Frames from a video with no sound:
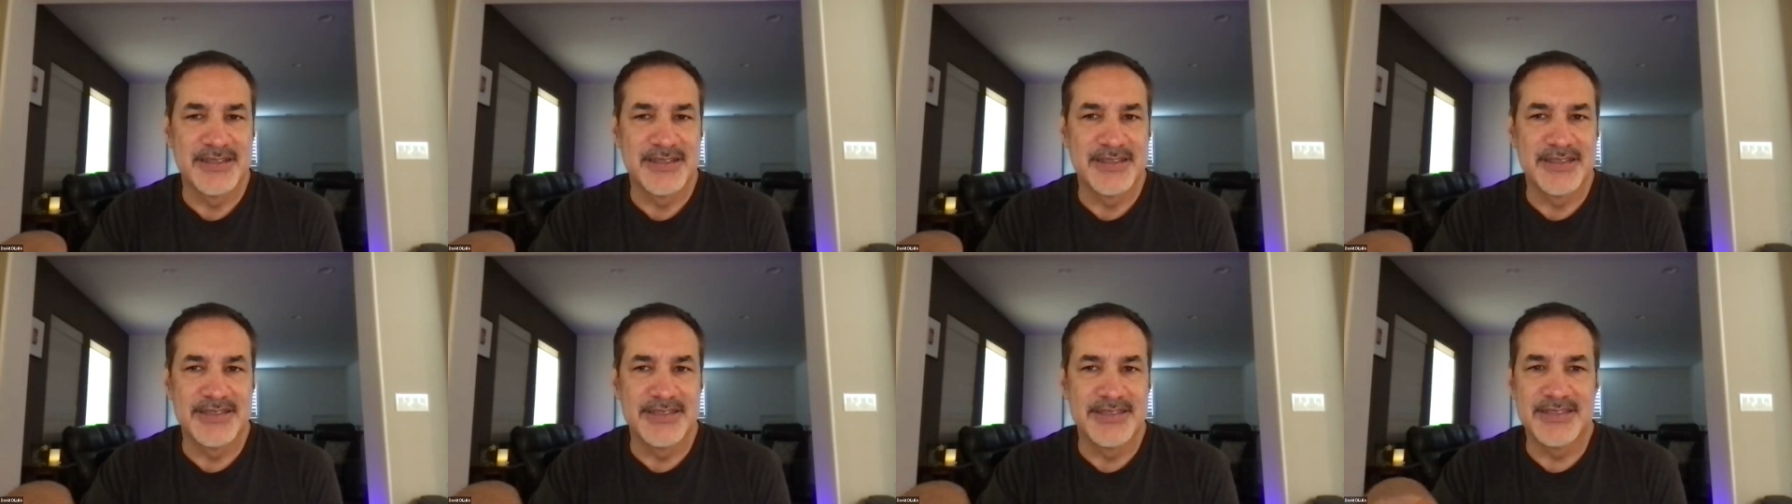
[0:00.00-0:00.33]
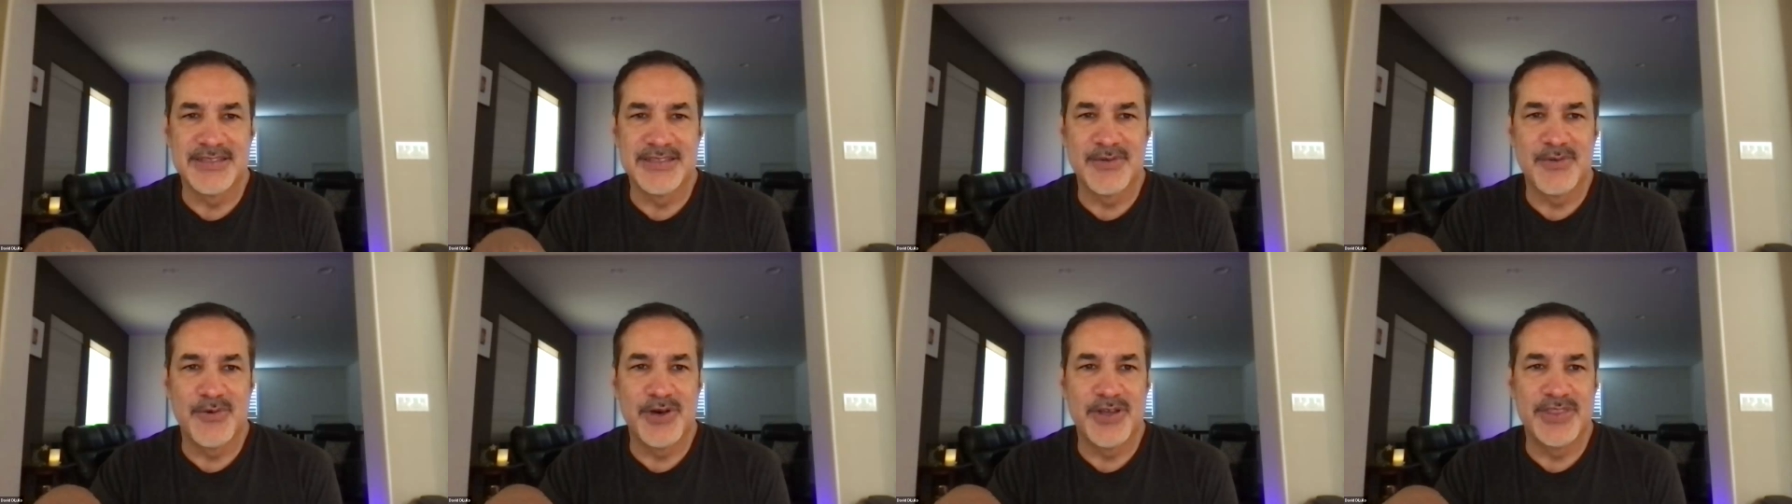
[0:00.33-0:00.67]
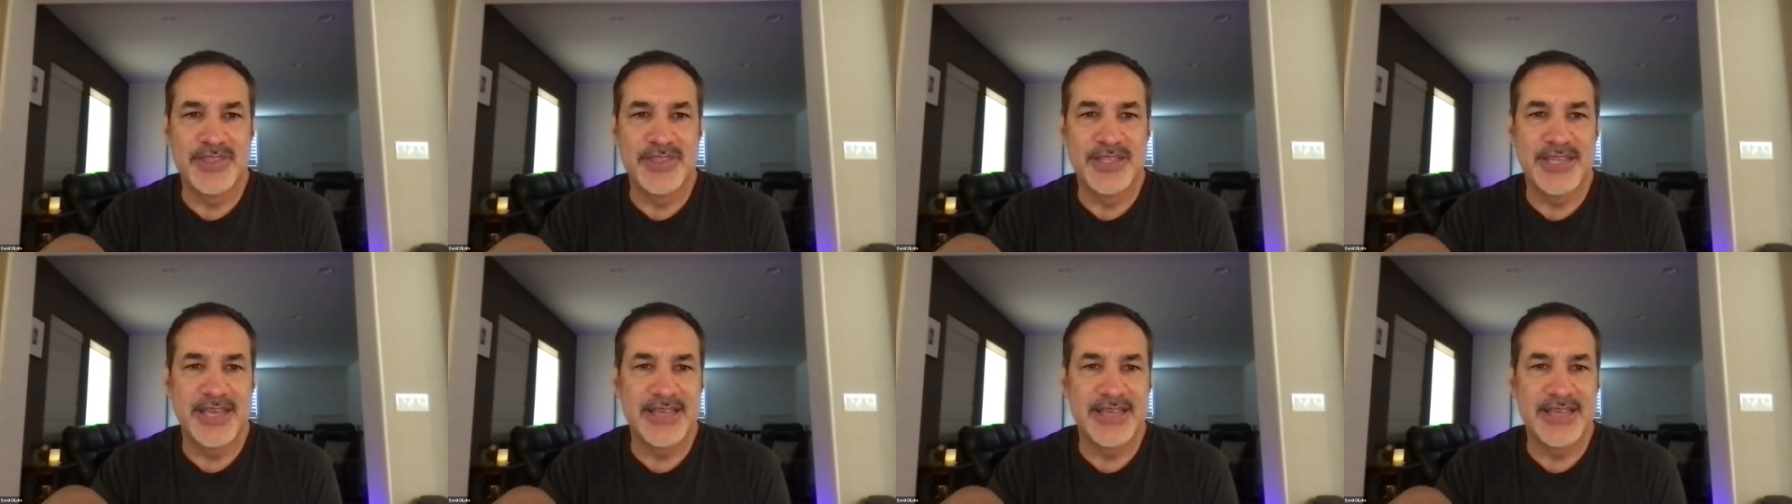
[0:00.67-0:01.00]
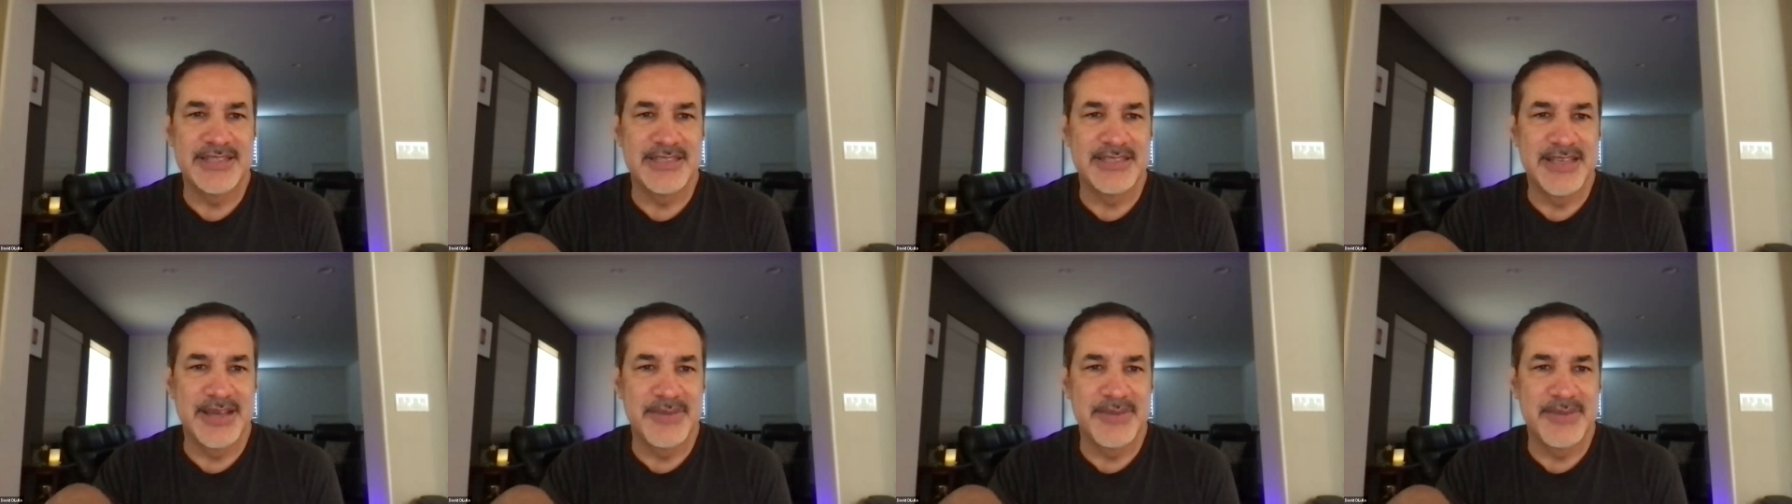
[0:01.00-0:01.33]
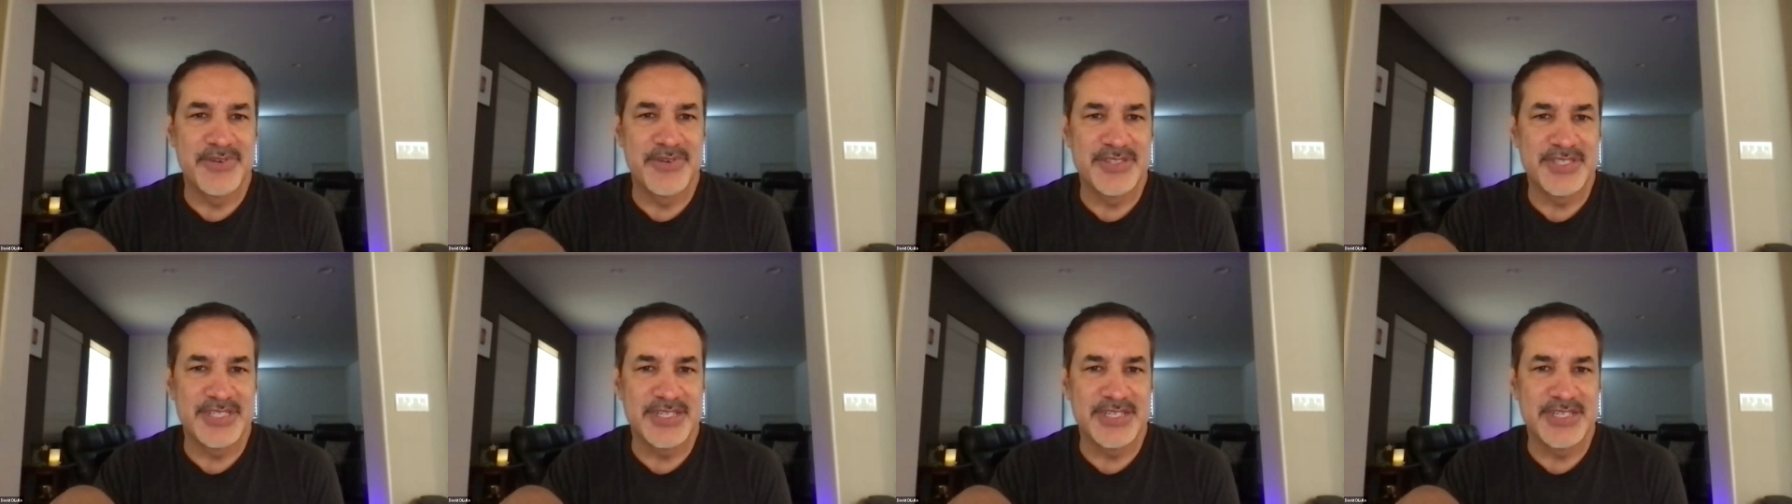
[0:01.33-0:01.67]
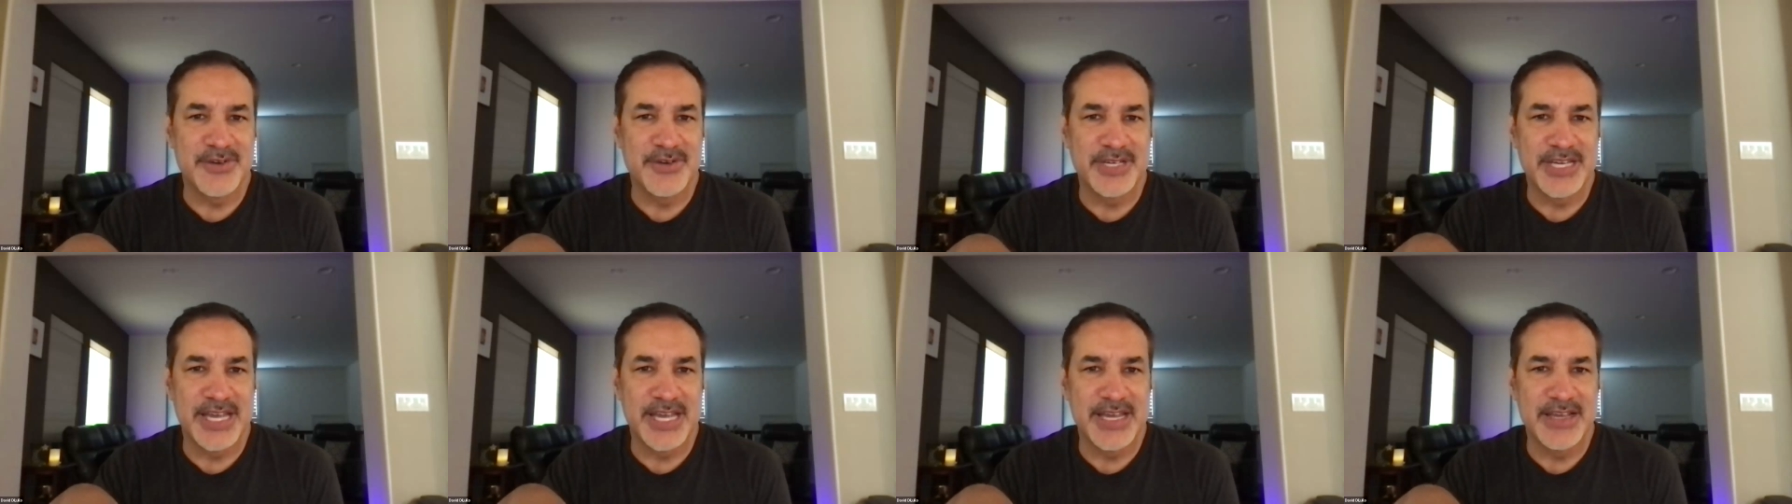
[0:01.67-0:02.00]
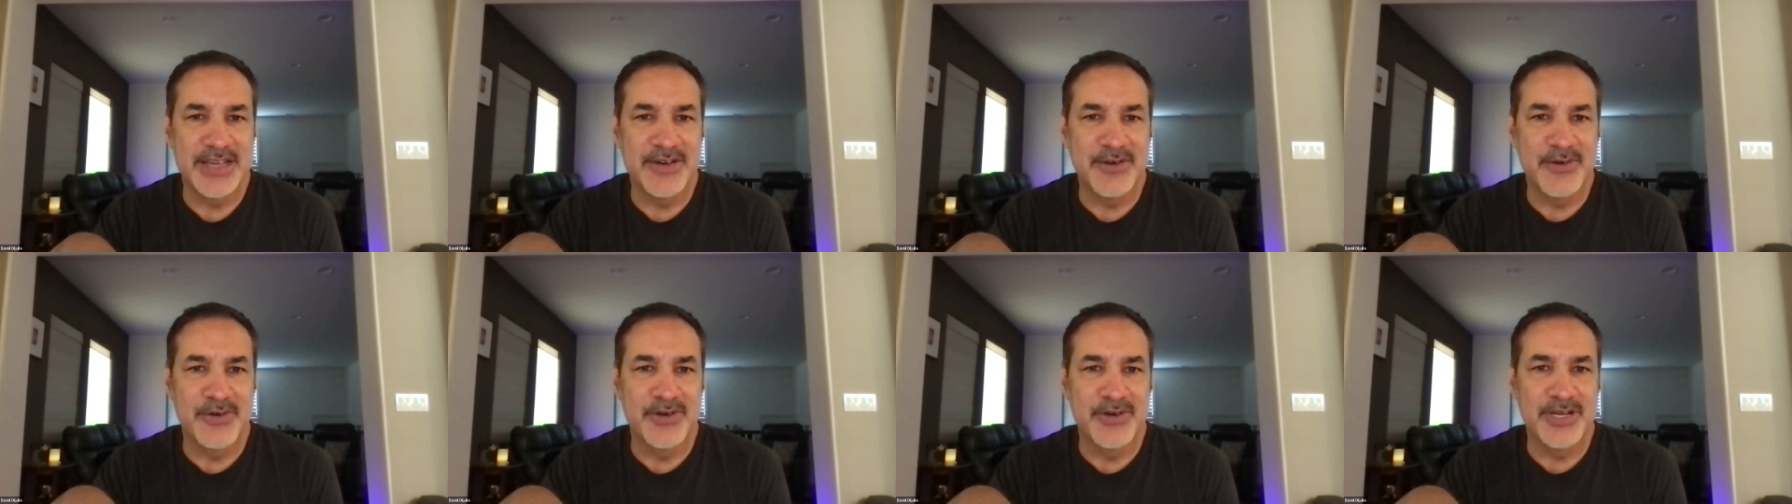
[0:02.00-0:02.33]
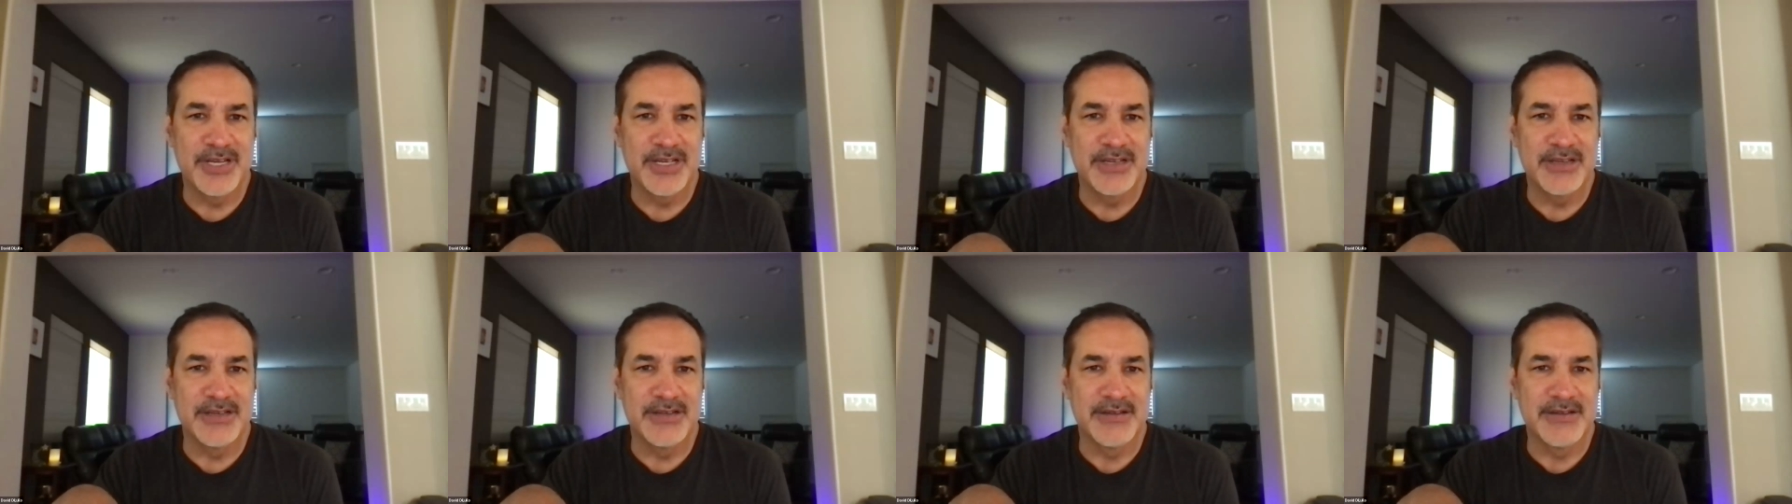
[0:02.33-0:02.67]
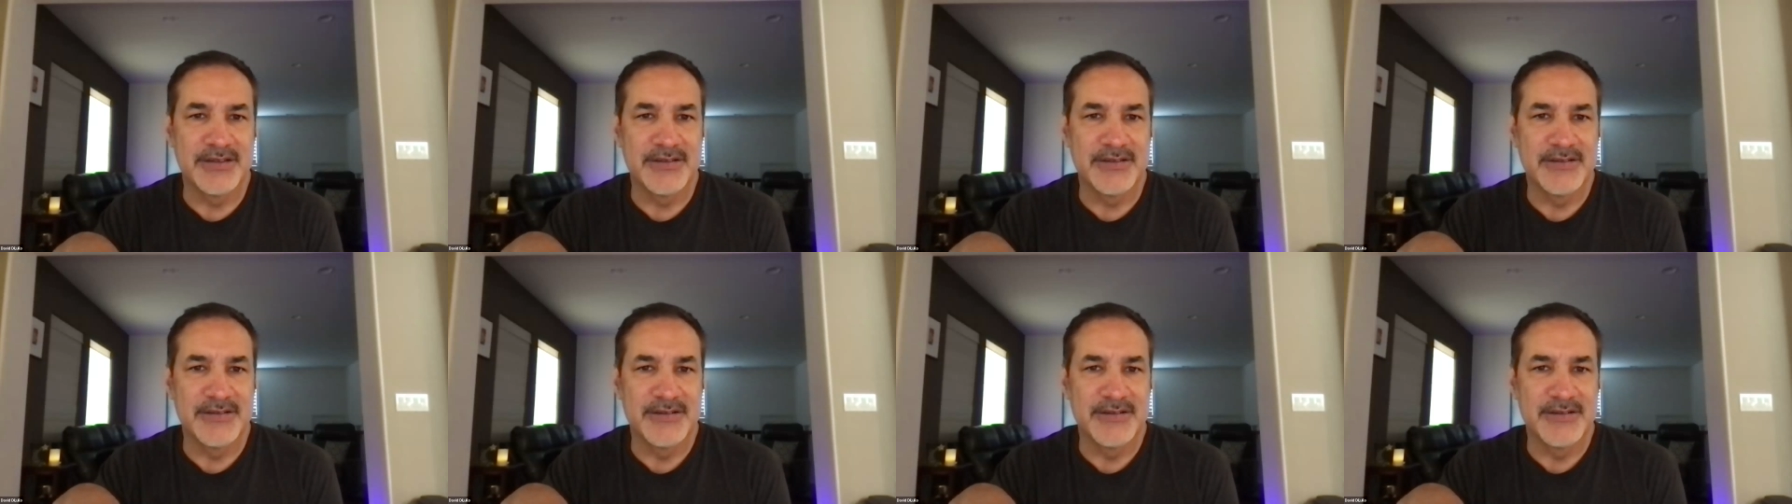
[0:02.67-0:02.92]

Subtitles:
This is the one that has leprosy or gangrene.